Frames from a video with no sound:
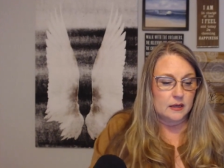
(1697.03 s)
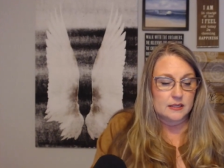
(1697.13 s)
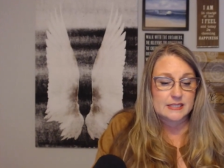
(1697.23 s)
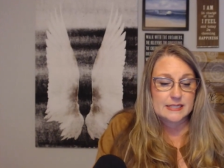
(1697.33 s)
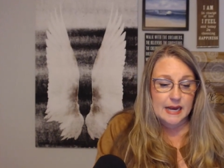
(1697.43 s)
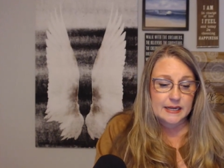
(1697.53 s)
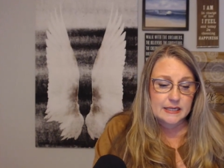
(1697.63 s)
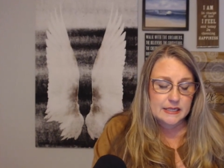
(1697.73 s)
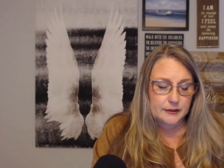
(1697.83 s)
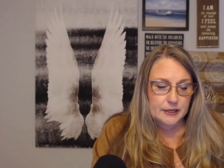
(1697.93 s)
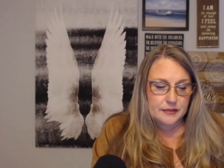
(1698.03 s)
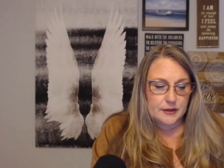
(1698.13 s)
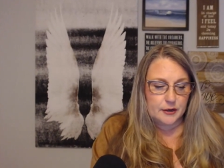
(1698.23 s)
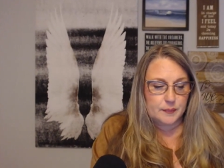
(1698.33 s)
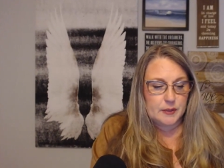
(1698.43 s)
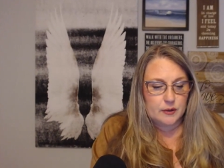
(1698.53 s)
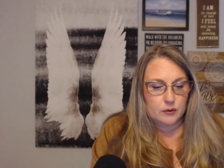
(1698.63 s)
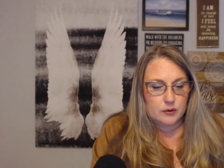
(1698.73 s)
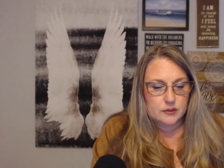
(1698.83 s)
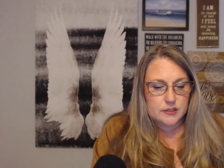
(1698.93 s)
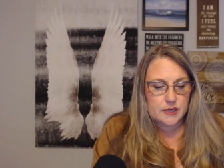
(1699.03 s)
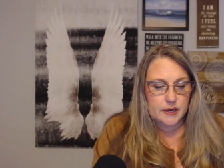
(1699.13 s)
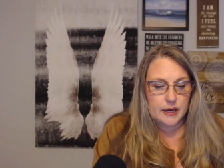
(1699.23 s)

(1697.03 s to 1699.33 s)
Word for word: Secondary therapy goals